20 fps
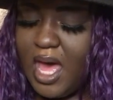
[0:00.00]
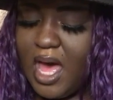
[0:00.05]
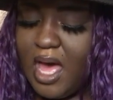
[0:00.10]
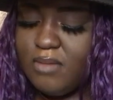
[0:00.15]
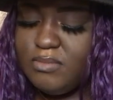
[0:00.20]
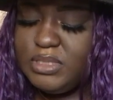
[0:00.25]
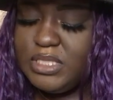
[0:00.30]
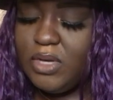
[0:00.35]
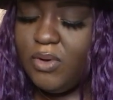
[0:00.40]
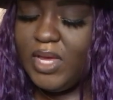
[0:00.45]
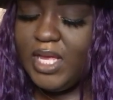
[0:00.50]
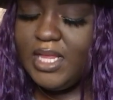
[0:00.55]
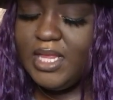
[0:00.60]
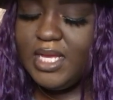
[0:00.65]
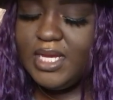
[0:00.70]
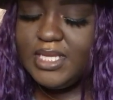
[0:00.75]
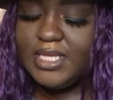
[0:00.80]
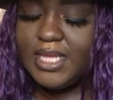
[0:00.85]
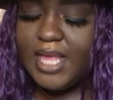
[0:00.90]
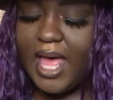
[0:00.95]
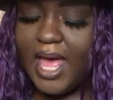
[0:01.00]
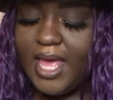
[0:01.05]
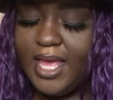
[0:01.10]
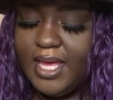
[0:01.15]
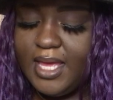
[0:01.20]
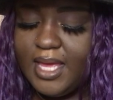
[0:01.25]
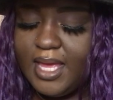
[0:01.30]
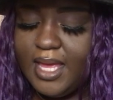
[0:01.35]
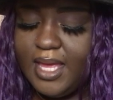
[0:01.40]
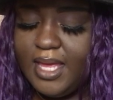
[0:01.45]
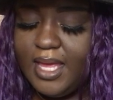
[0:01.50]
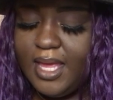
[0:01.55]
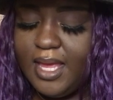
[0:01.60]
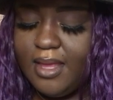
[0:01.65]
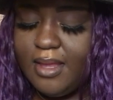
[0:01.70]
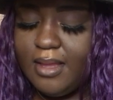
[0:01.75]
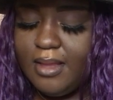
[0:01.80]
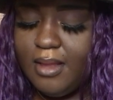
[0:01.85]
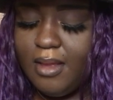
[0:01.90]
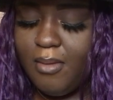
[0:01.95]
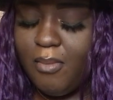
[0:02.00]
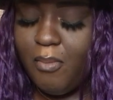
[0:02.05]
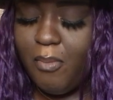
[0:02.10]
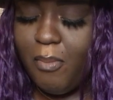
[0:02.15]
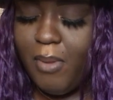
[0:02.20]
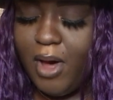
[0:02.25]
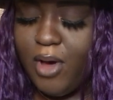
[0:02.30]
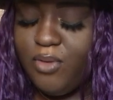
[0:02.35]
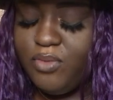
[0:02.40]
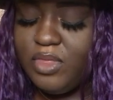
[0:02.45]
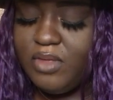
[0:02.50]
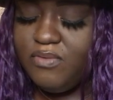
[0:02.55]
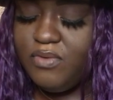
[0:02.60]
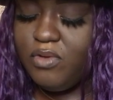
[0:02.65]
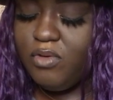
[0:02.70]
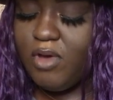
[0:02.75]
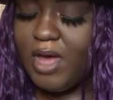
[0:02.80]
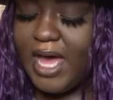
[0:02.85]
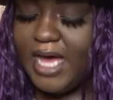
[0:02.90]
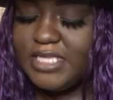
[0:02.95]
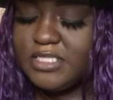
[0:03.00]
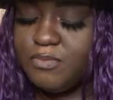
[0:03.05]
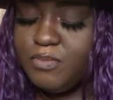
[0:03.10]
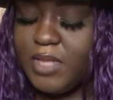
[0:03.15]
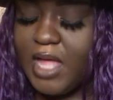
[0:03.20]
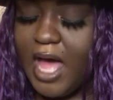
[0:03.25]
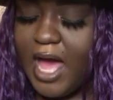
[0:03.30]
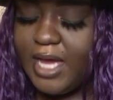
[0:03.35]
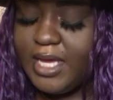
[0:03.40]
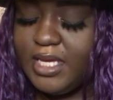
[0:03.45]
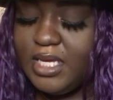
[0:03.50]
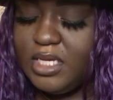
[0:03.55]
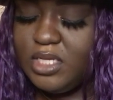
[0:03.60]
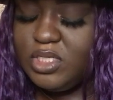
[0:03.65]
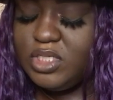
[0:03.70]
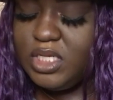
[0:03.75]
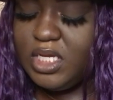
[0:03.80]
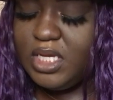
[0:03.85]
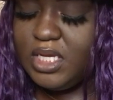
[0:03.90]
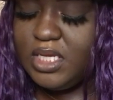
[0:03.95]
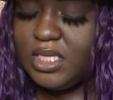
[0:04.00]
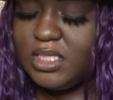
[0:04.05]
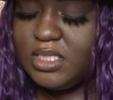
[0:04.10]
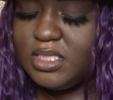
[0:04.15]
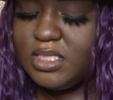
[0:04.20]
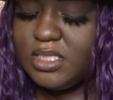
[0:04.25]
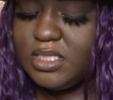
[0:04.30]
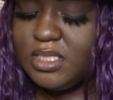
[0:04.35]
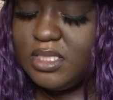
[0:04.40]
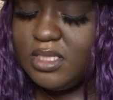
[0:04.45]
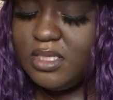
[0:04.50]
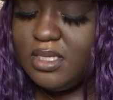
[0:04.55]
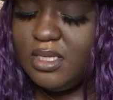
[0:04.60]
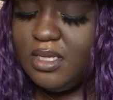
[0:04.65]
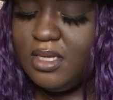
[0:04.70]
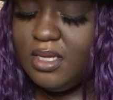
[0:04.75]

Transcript: Um, so it looks like in both of you guys, blockage is